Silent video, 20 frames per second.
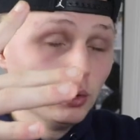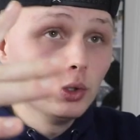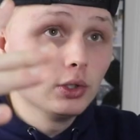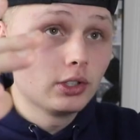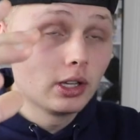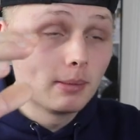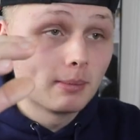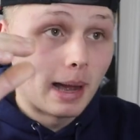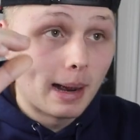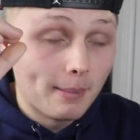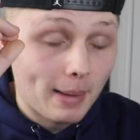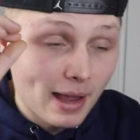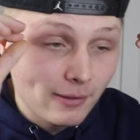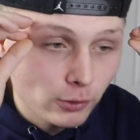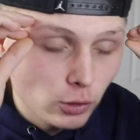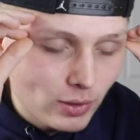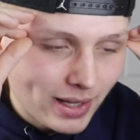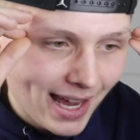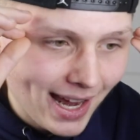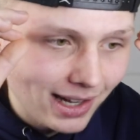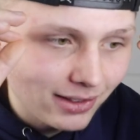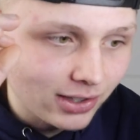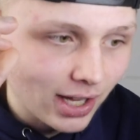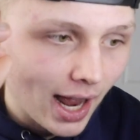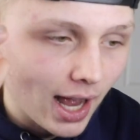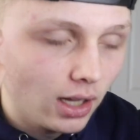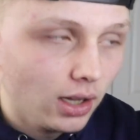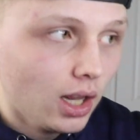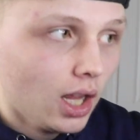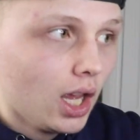I'm losing my, if you can't
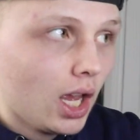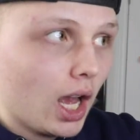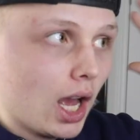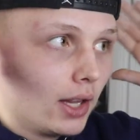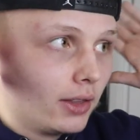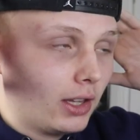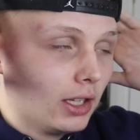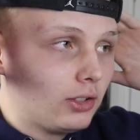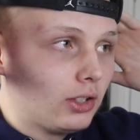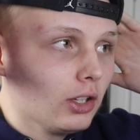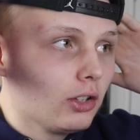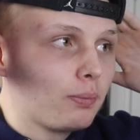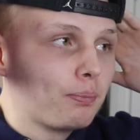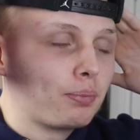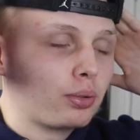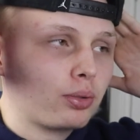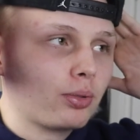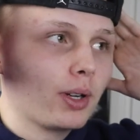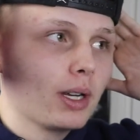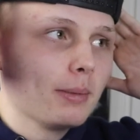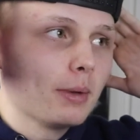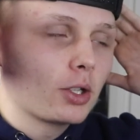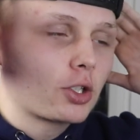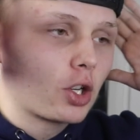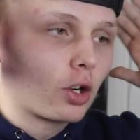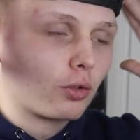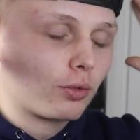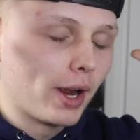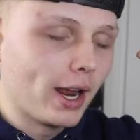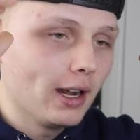tell, this is pretty much
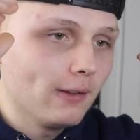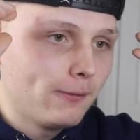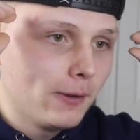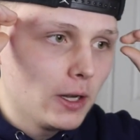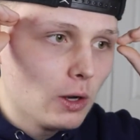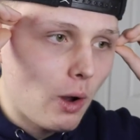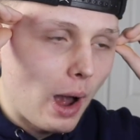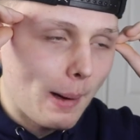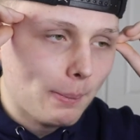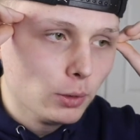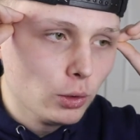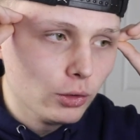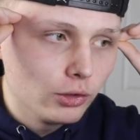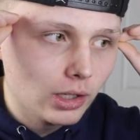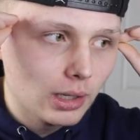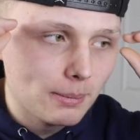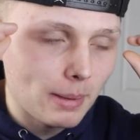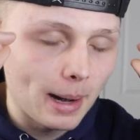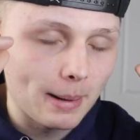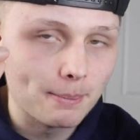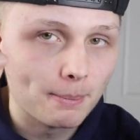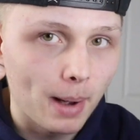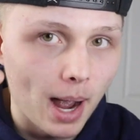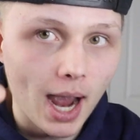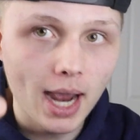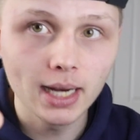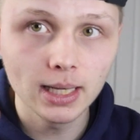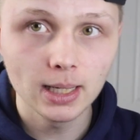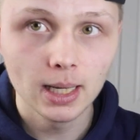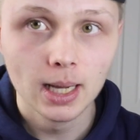a rant video. I'm losing my
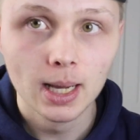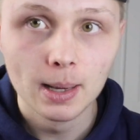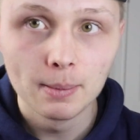mind